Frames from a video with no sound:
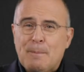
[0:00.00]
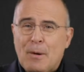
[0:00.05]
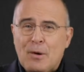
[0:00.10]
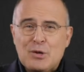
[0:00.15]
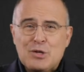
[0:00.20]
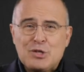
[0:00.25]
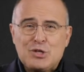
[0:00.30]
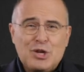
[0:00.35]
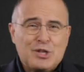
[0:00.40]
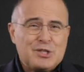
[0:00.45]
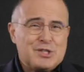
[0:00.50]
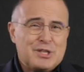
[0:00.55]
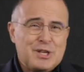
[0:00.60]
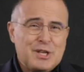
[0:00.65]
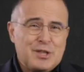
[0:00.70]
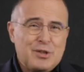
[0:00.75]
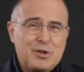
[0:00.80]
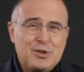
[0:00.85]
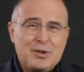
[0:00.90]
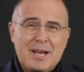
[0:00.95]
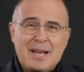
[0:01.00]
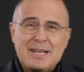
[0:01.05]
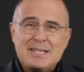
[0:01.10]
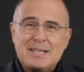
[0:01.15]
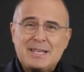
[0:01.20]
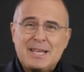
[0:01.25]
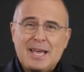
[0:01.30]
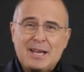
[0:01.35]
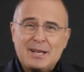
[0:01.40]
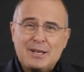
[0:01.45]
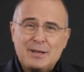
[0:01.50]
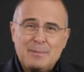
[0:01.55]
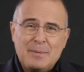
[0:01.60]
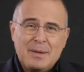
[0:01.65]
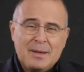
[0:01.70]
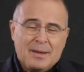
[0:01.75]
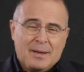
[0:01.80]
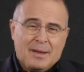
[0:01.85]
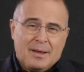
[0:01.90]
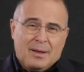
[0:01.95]
Boris Johnson in the United
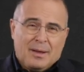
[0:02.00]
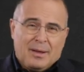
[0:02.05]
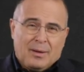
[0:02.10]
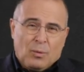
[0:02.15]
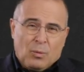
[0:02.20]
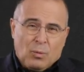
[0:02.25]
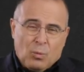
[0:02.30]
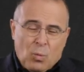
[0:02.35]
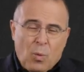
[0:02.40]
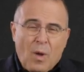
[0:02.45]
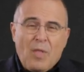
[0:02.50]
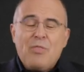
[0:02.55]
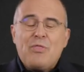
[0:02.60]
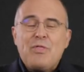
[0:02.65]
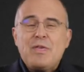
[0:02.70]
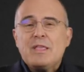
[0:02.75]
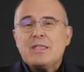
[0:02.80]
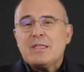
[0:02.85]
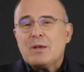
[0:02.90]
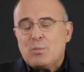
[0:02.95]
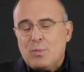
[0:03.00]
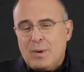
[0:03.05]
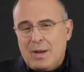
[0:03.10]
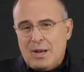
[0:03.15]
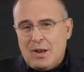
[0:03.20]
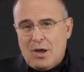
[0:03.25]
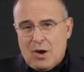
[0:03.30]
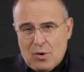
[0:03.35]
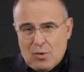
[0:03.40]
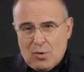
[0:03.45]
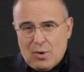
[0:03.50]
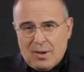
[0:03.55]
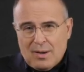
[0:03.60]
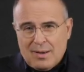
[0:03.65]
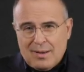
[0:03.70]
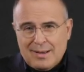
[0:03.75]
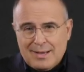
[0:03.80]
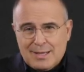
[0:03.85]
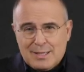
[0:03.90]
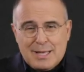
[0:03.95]
Kingdom. One thing that we know
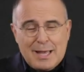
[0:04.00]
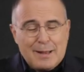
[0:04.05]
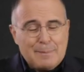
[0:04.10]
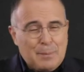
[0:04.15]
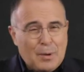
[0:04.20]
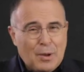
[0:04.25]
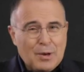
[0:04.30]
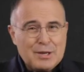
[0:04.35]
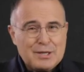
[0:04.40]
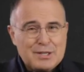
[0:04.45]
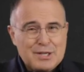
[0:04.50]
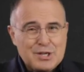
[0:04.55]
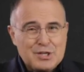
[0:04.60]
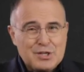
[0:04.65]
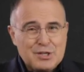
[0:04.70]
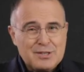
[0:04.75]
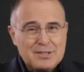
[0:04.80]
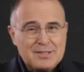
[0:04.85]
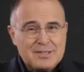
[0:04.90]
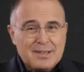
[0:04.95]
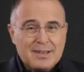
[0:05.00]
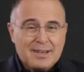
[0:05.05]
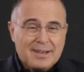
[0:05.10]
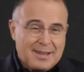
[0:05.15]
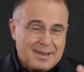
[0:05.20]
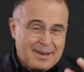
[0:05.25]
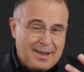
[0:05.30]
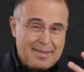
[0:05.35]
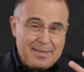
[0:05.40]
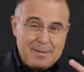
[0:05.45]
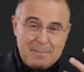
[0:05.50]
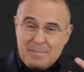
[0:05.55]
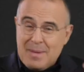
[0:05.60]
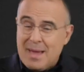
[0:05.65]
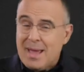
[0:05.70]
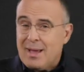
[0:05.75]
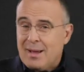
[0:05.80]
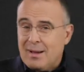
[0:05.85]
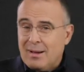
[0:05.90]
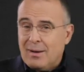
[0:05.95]
is that politicians can either
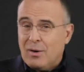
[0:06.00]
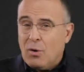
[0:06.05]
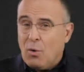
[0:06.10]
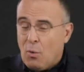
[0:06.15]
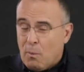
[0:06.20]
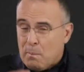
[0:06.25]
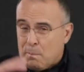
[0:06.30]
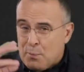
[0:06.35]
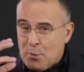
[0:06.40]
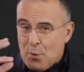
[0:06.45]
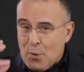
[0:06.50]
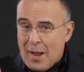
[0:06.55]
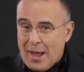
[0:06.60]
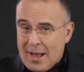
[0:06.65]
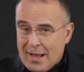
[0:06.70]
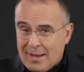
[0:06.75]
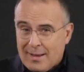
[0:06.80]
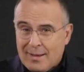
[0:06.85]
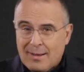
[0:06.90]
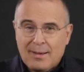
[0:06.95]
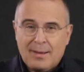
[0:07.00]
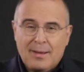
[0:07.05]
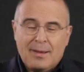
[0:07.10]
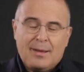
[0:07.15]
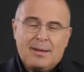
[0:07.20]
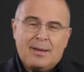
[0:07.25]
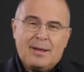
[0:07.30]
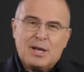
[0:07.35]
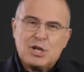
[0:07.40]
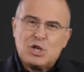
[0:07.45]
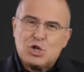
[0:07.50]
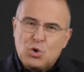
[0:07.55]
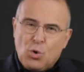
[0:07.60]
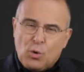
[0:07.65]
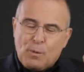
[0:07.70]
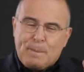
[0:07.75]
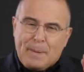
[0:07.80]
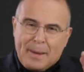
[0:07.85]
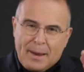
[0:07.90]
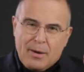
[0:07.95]
make or break a
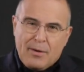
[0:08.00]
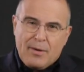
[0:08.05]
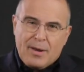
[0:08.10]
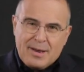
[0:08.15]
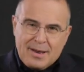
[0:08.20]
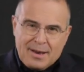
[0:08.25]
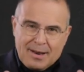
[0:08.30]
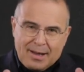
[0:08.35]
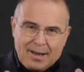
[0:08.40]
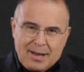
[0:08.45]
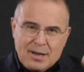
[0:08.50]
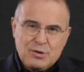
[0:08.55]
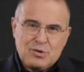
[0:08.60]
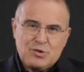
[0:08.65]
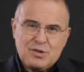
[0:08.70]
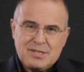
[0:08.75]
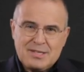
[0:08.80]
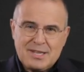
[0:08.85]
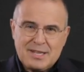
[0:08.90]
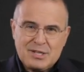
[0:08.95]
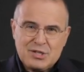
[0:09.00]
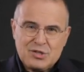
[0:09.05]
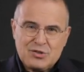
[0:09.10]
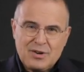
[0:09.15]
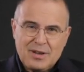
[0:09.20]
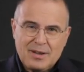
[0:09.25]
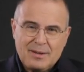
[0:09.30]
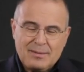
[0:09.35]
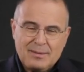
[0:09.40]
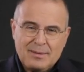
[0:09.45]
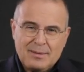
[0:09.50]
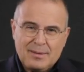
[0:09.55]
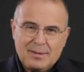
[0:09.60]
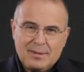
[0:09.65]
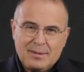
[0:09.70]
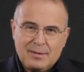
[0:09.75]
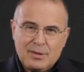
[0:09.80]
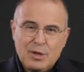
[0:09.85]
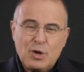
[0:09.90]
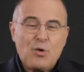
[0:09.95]
short period in a country's history.
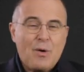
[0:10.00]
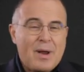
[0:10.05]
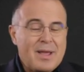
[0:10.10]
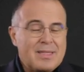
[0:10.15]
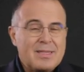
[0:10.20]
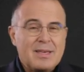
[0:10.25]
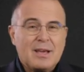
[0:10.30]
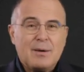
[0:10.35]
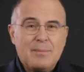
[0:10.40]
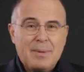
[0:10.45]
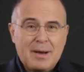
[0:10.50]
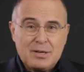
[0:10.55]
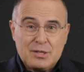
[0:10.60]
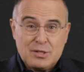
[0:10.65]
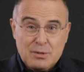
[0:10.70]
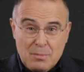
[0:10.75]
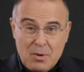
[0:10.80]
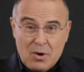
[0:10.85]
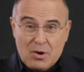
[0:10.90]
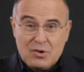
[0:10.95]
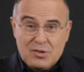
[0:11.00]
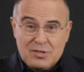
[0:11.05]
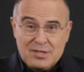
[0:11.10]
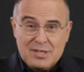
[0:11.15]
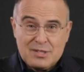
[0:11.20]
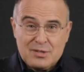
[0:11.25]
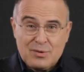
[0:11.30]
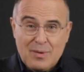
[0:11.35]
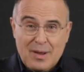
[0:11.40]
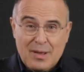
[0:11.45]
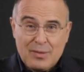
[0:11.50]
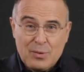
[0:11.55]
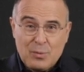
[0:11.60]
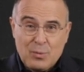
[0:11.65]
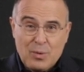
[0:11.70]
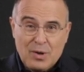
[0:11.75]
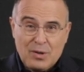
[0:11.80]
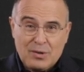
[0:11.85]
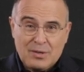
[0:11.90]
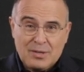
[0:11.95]
The great thing about democracies around the
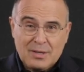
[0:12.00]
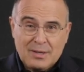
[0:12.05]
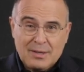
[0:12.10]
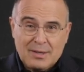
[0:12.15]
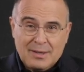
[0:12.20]
world